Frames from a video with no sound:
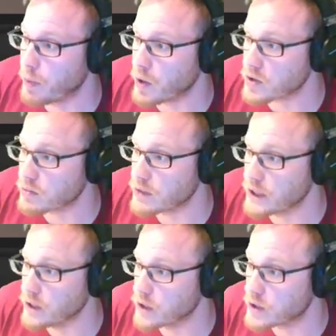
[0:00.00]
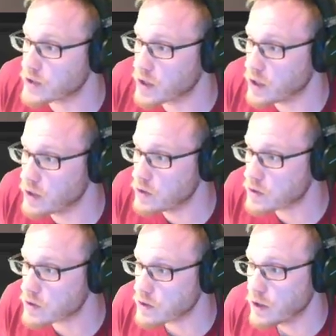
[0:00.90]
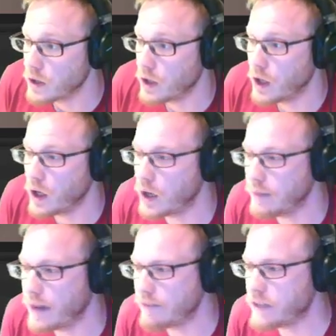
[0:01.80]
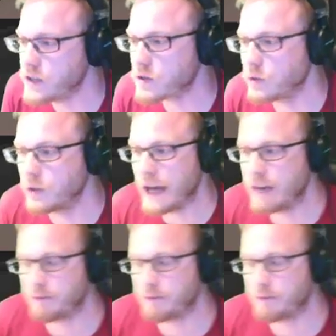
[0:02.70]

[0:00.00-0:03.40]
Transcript: possibly look to use, and these all have